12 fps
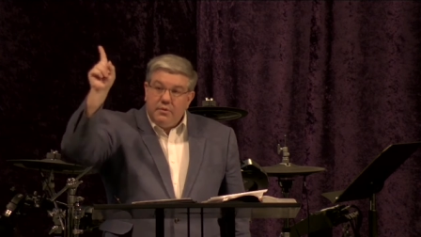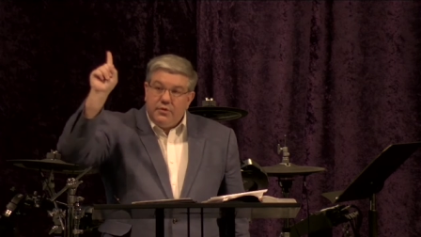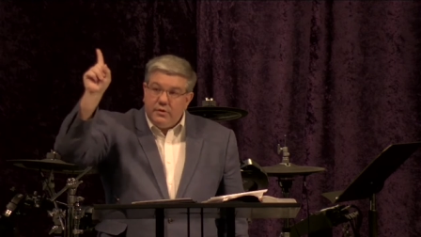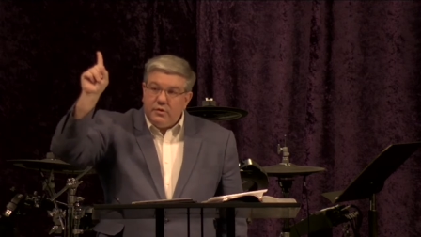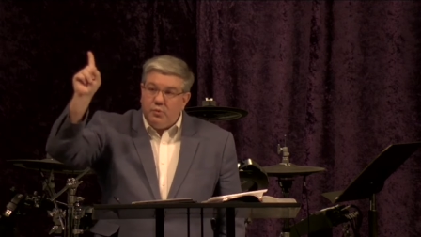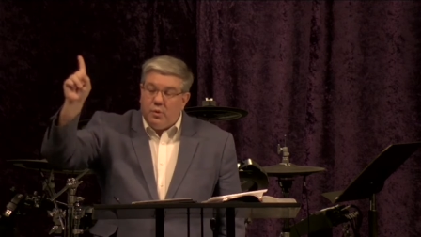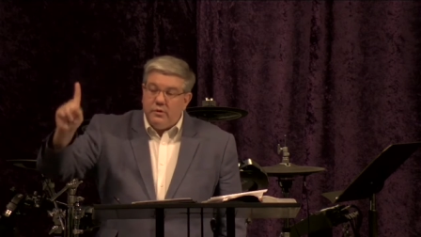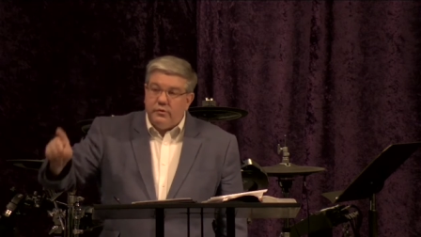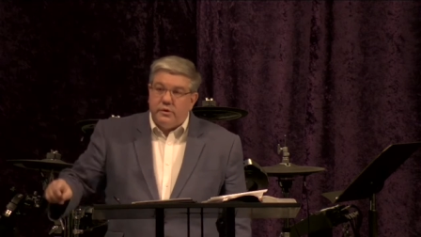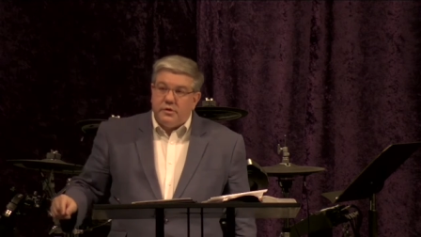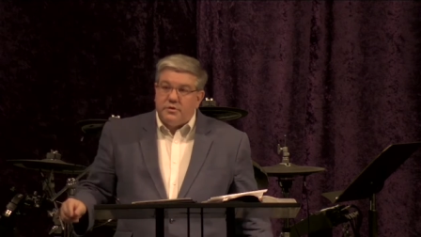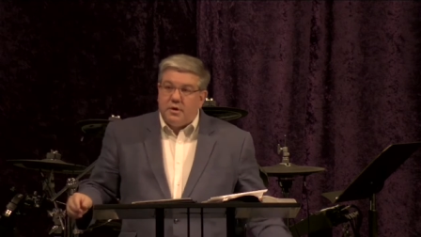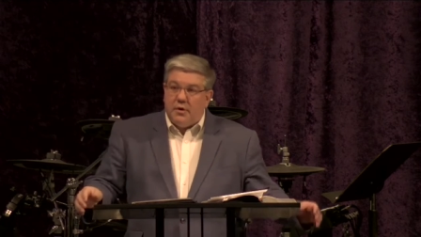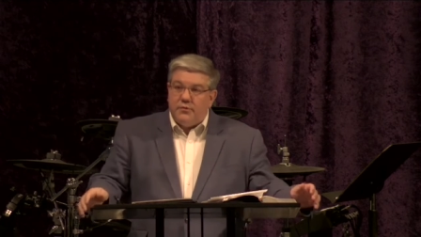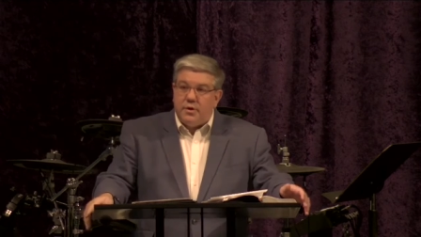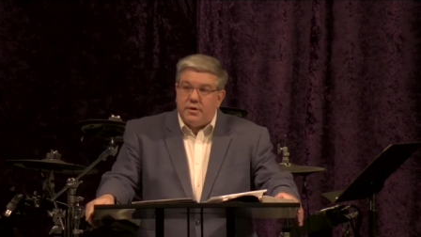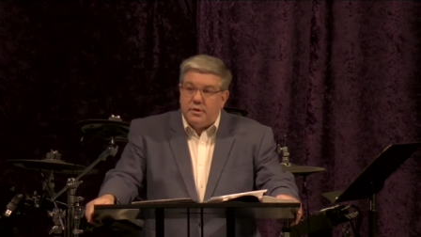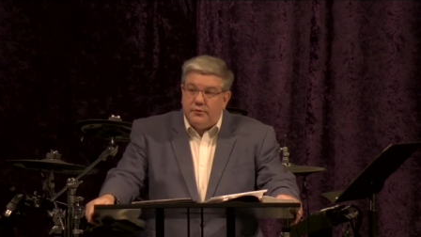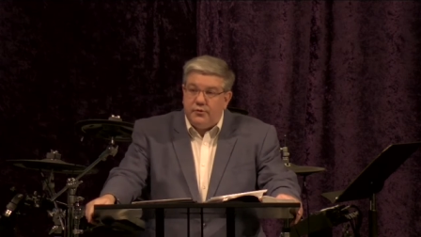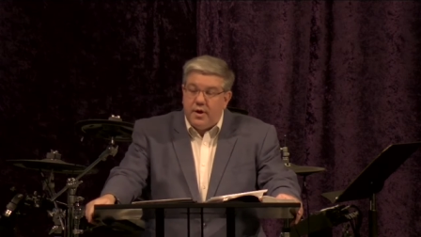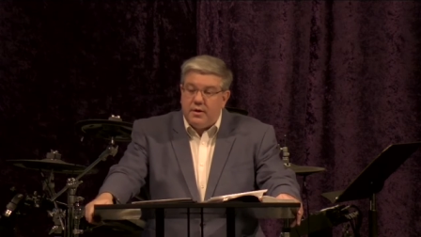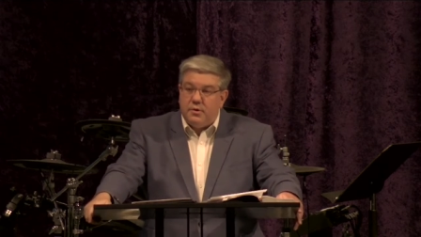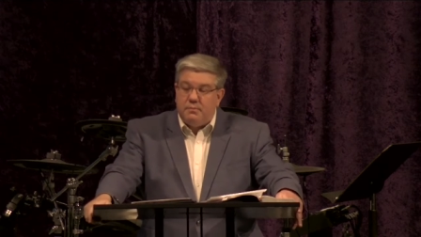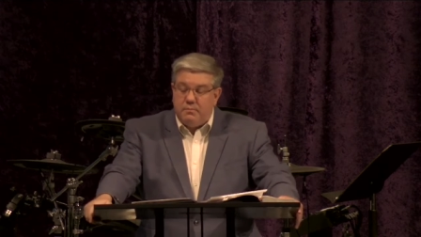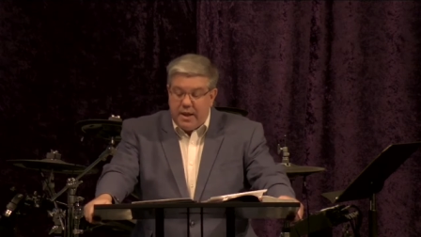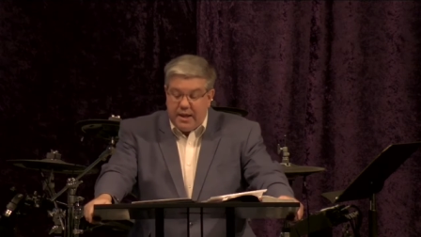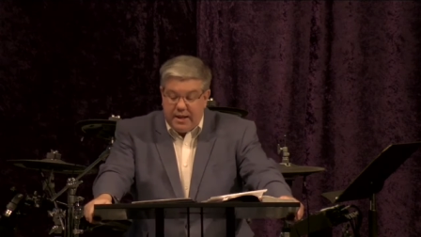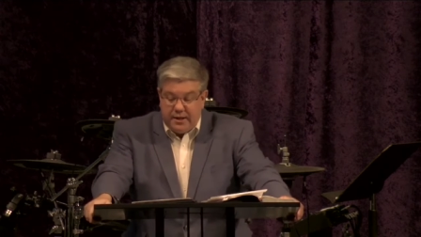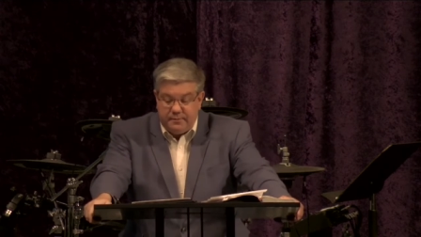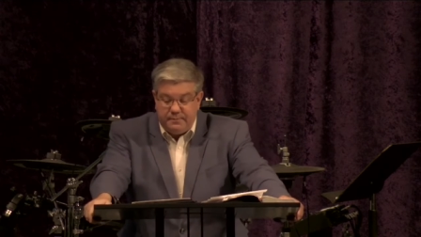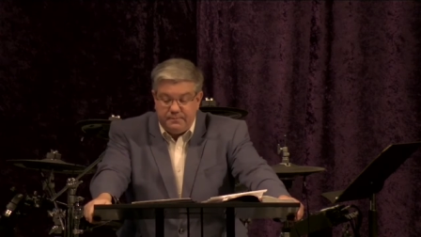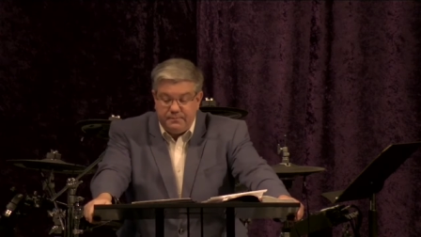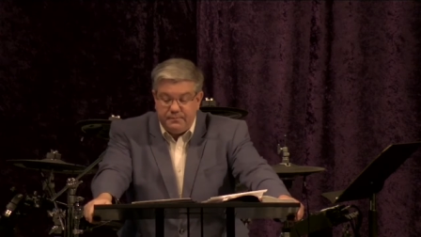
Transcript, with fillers: But this is one of the discoveries that Frankl made.